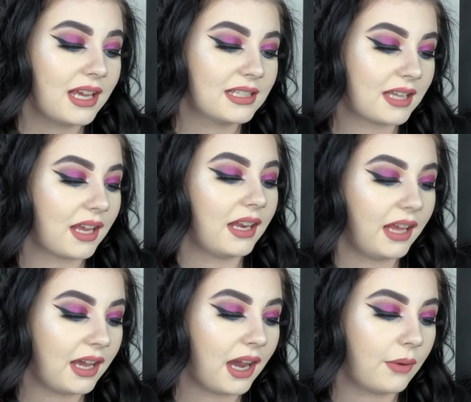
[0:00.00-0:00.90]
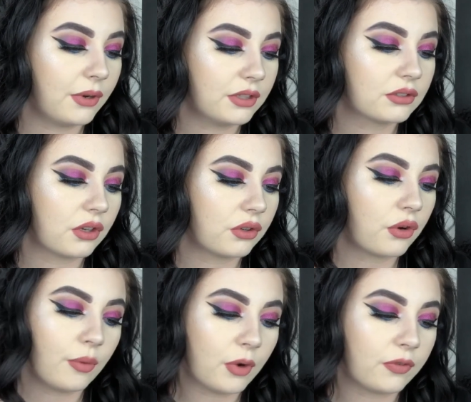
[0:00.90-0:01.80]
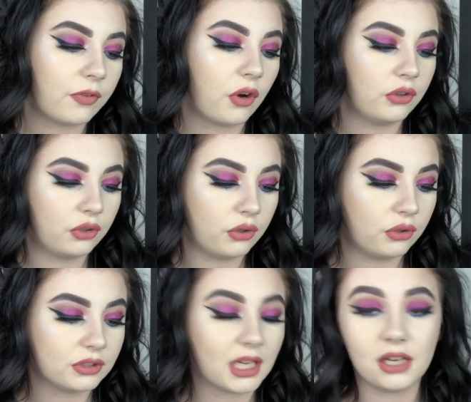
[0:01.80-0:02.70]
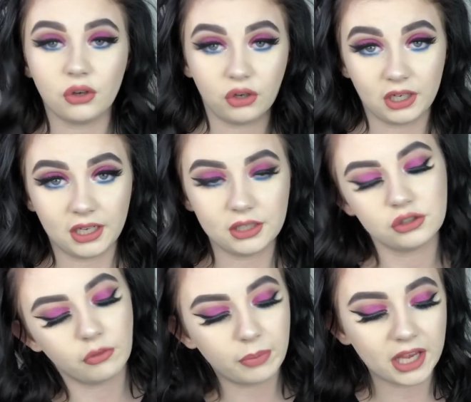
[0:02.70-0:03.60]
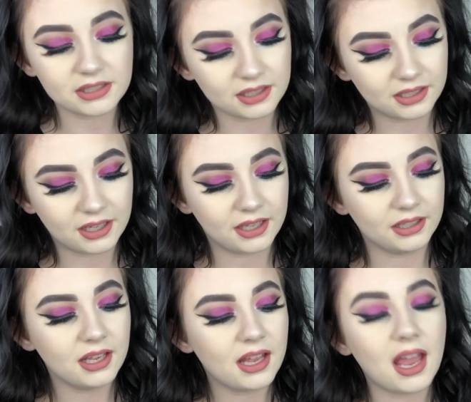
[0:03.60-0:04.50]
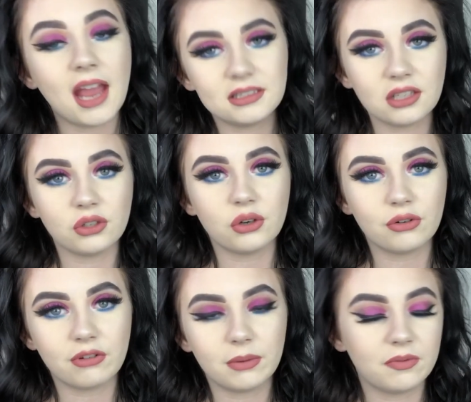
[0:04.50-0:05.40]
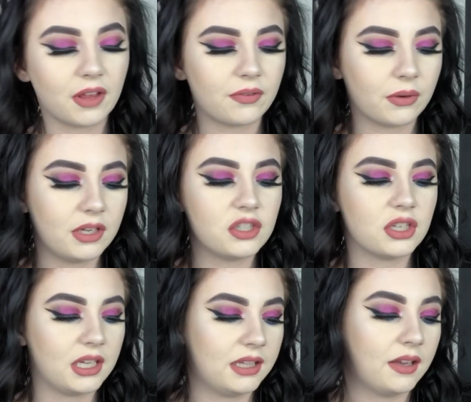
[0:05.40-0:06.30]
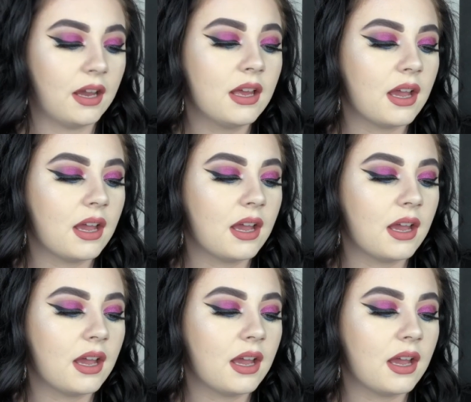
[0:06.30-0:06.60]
saying 8 hours, come off on nose and oily. So basically it didn't go great with that foundation either.